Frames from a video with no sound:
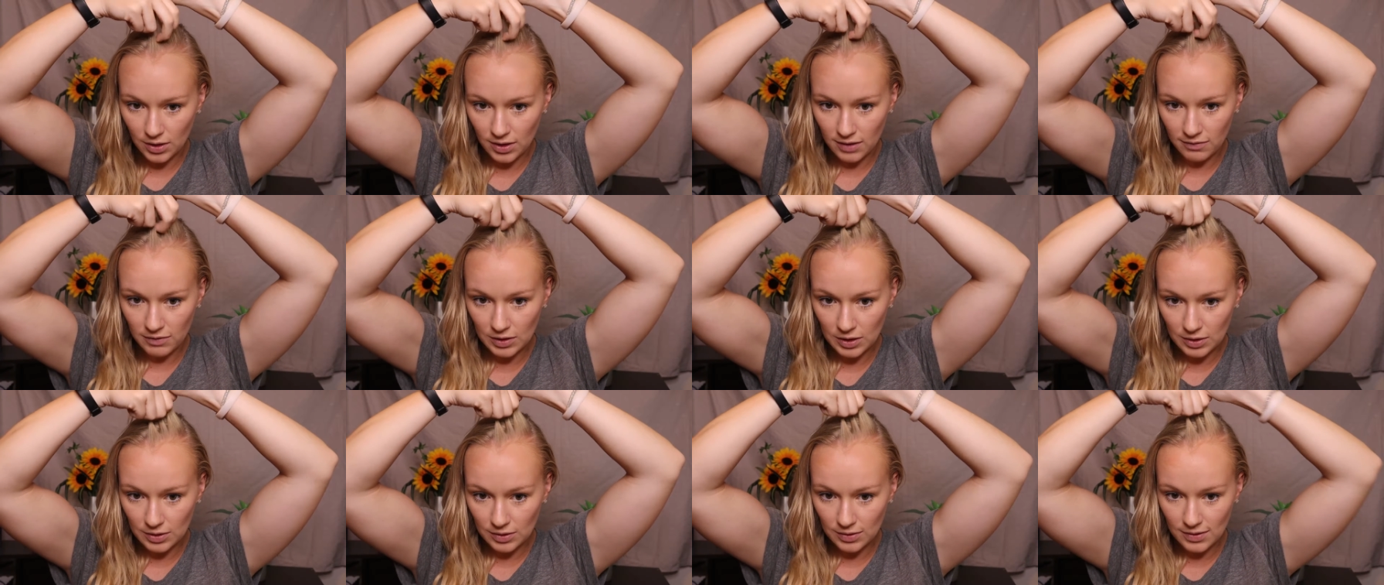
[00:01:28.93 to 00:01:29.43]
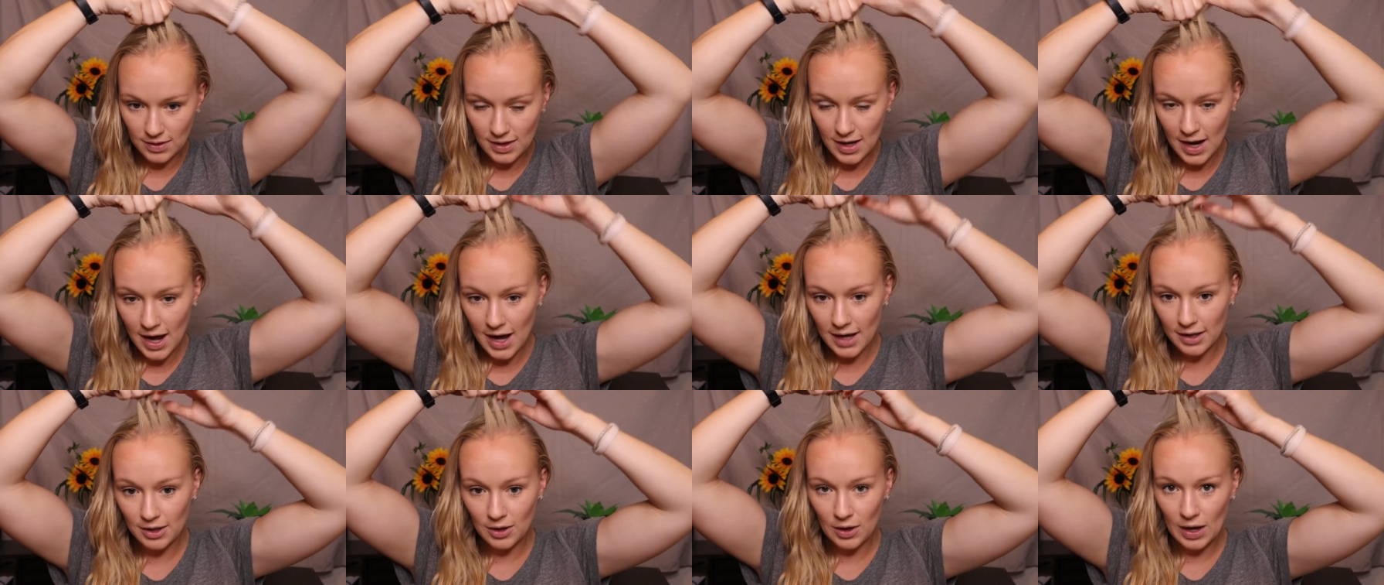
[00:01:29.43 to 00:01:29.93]
If you do
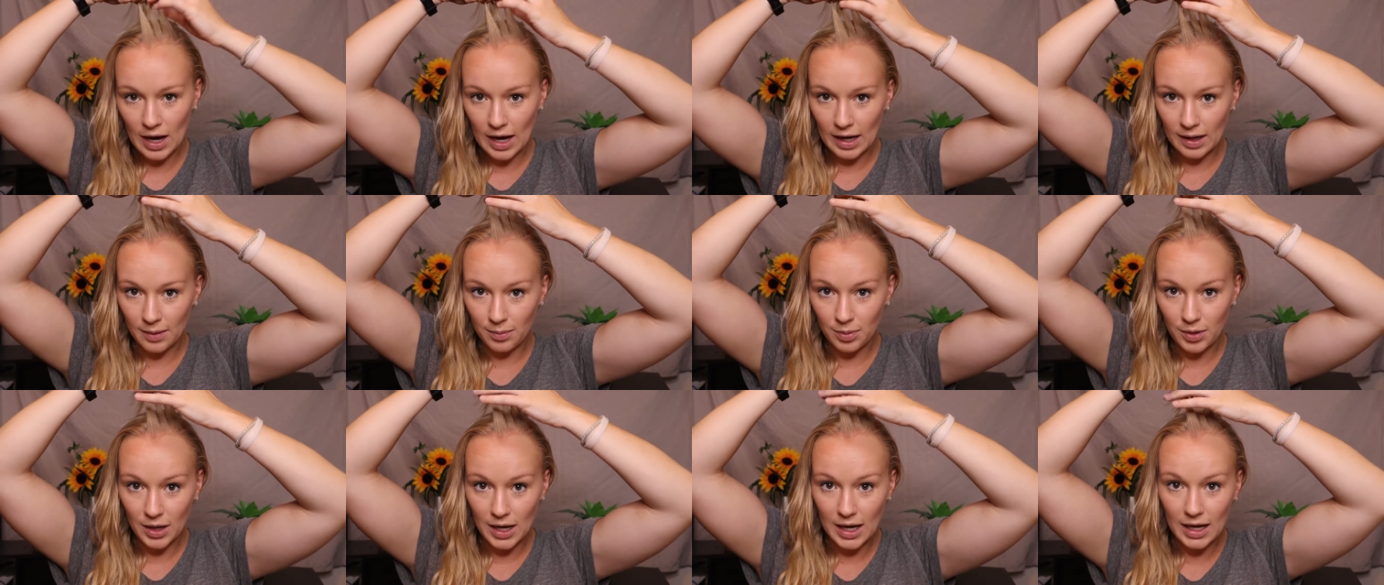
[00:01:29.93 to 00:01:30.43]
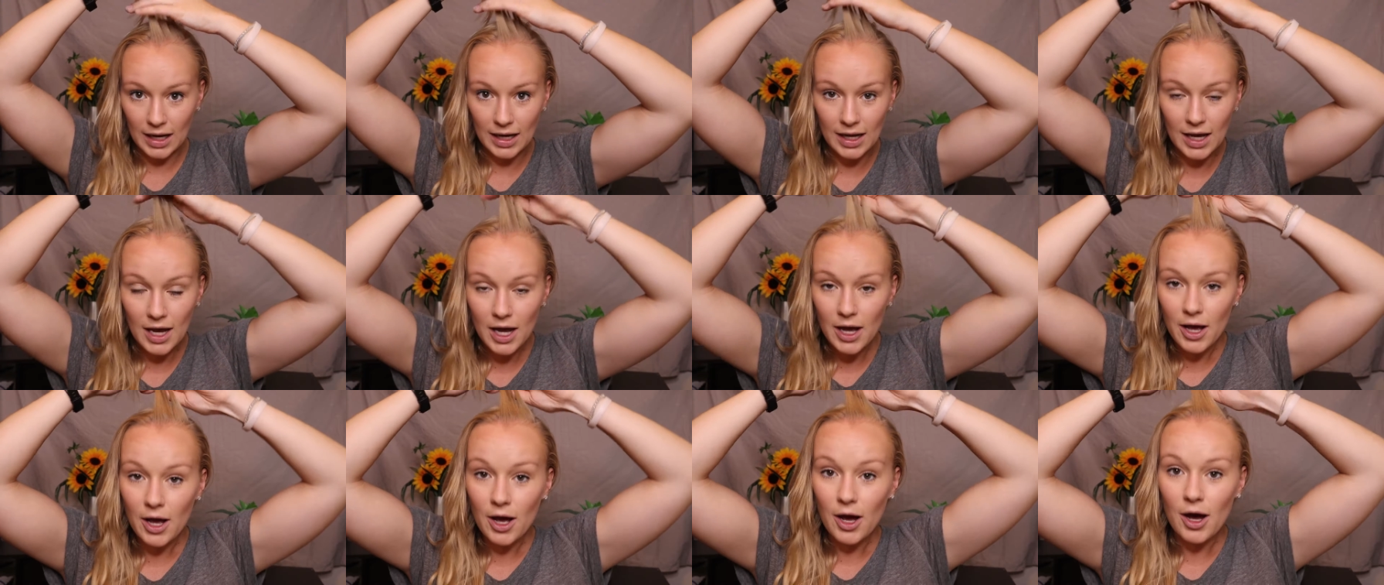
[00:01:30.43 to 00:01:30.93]
not know how to braid,
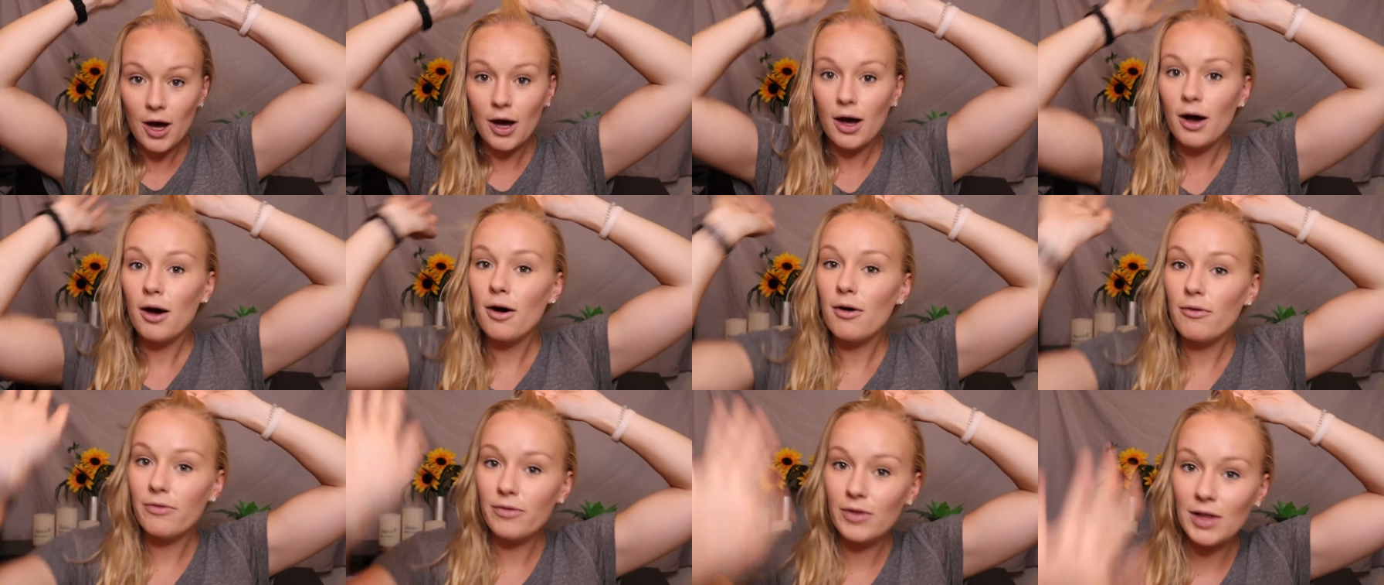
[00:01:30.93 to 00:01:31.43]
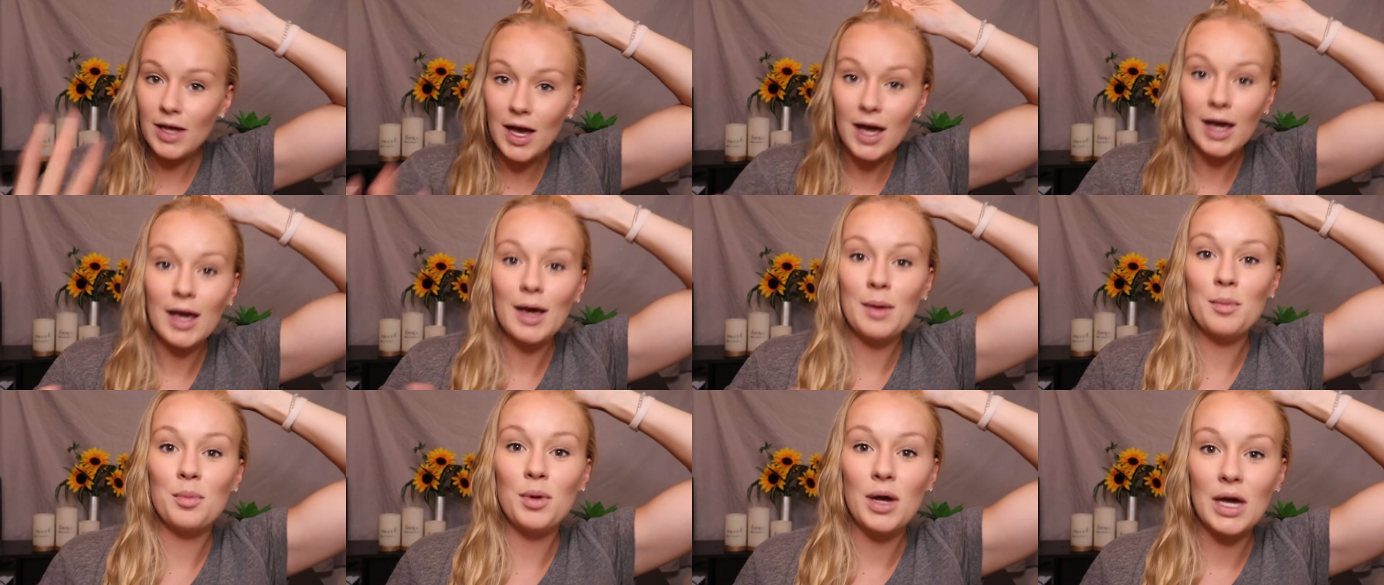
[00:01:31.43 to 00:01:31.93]
hopefully I
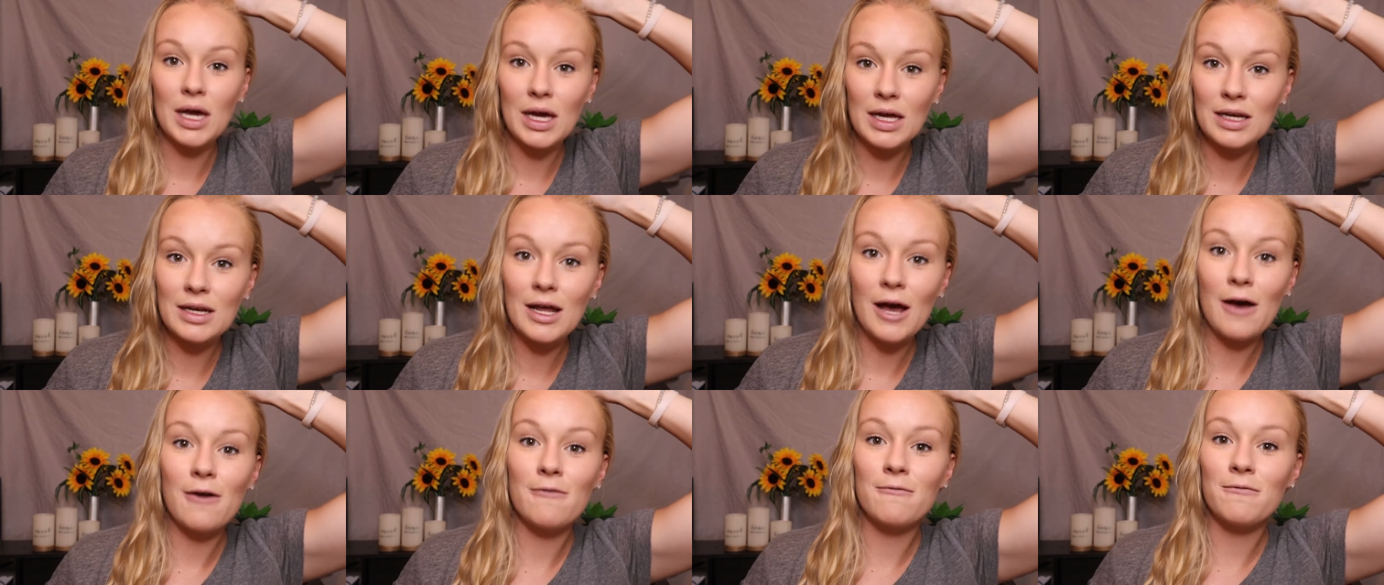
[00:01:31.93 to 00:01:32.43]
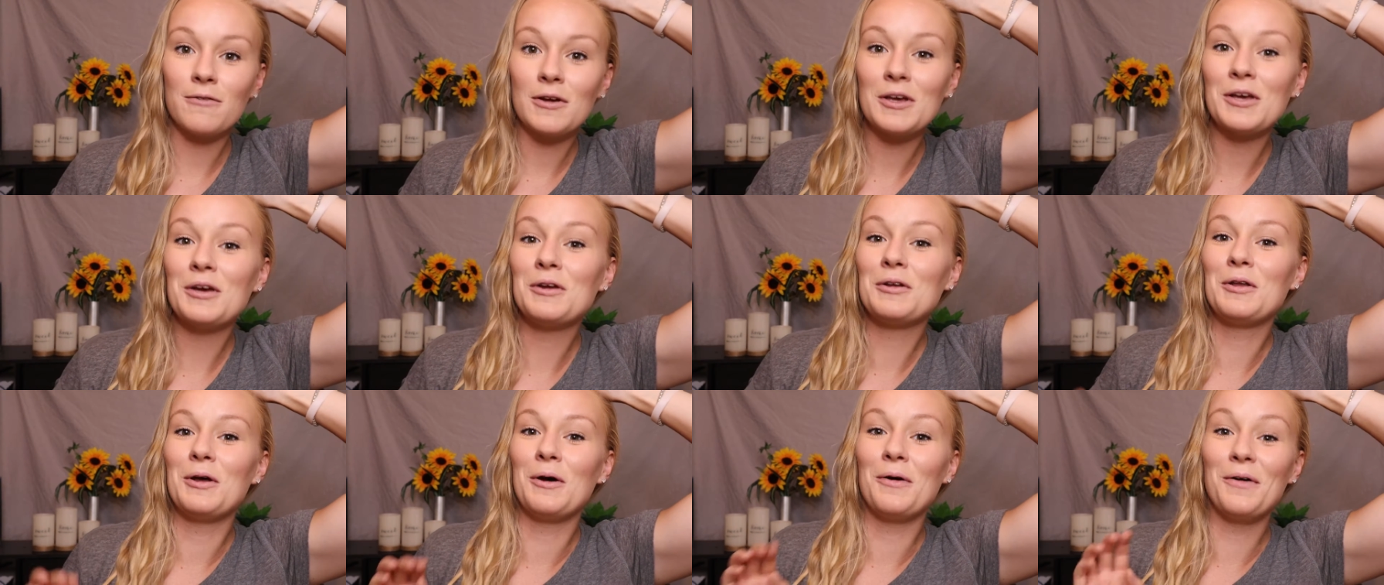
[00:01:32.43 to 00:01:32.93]
can break it down for
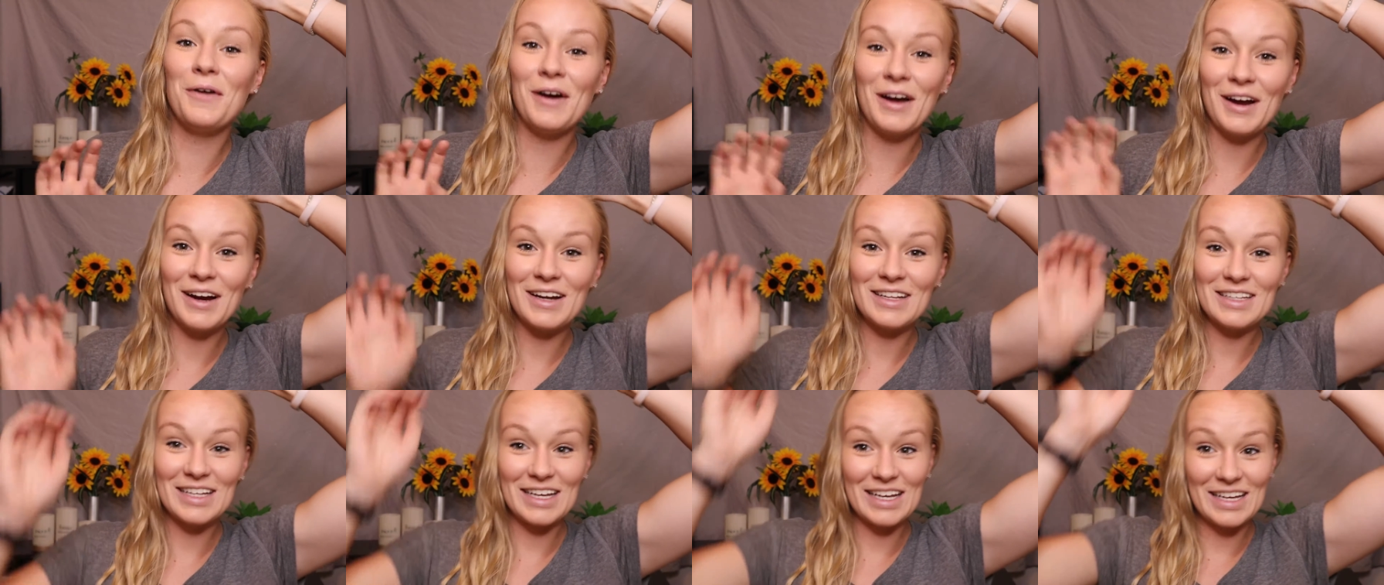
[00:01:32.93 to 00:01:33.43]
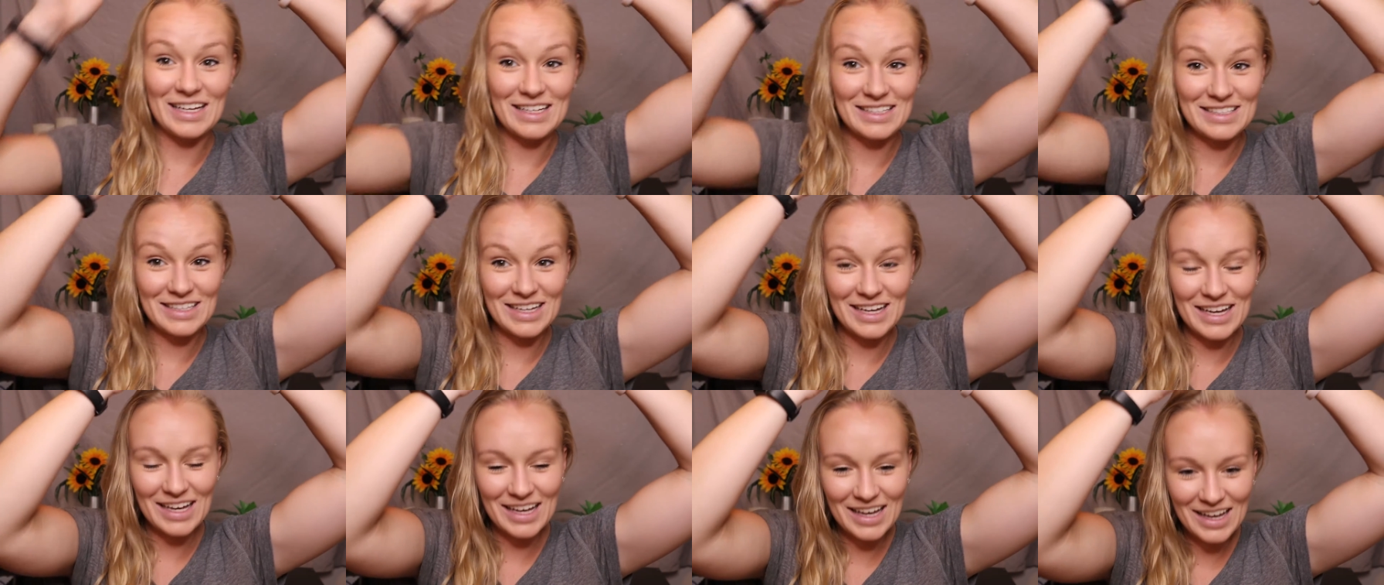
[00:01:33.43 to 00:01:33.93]
you to where it's
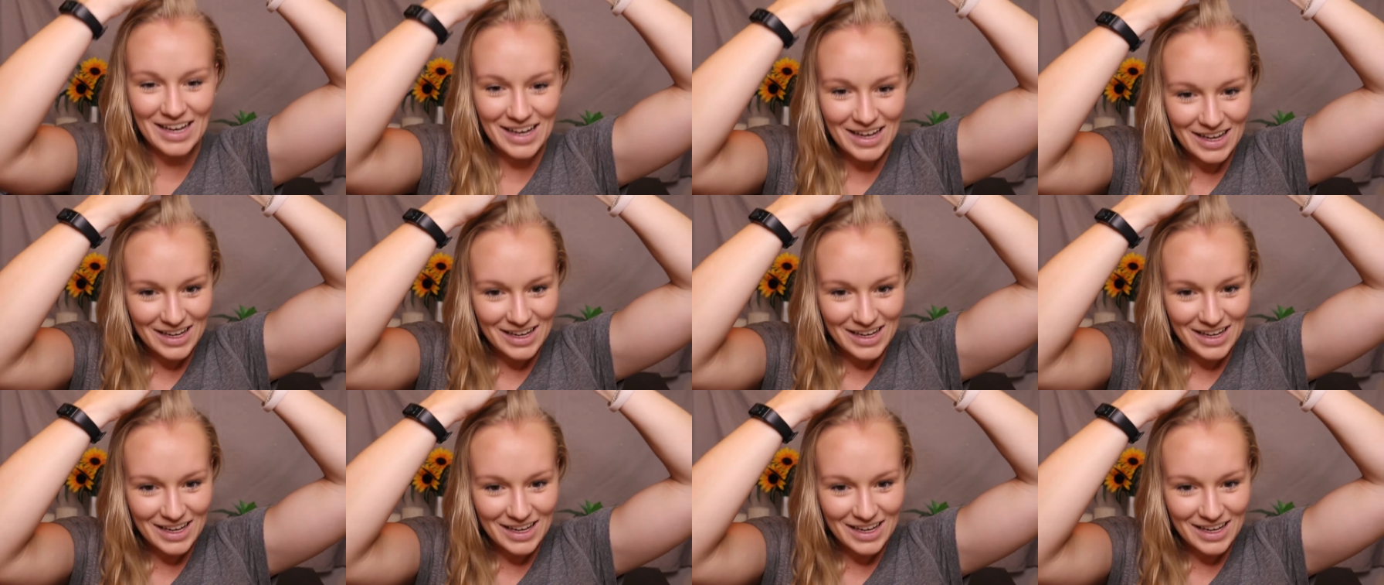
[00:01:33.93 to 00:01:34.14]
easy.